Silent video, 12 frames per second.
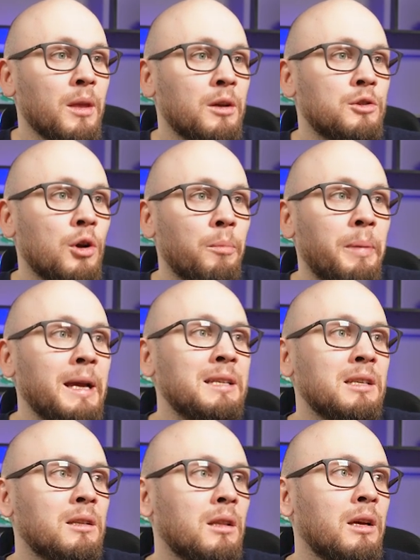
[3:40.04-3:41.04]
So
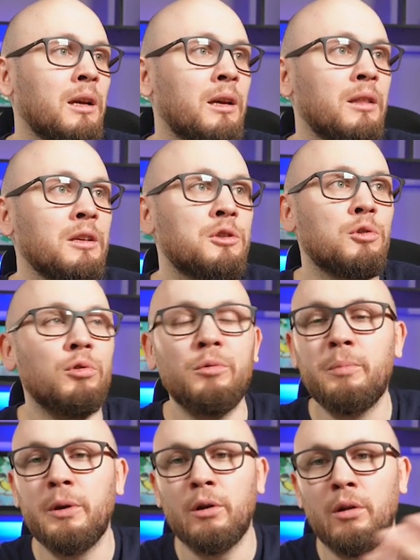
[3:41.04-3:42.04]
basically, this
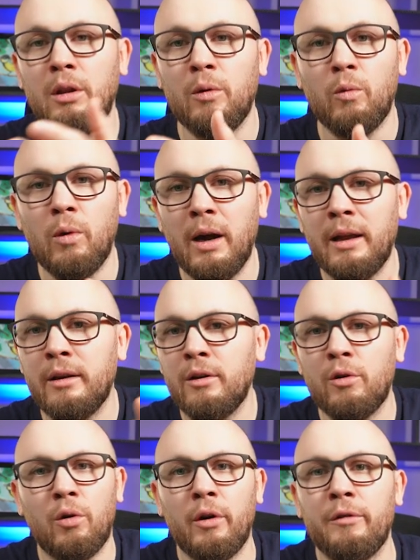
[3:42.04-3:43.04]
could be only one
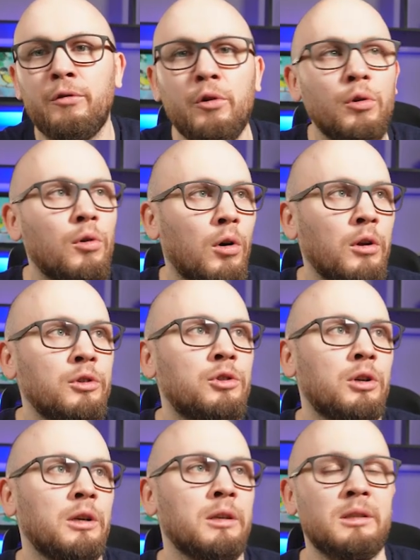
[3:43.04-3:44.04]
or a few
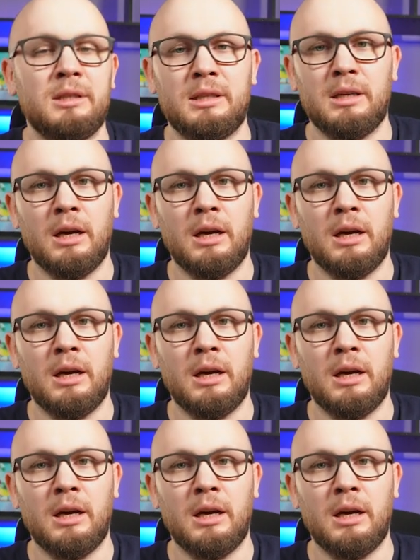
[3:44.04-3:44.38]
contracts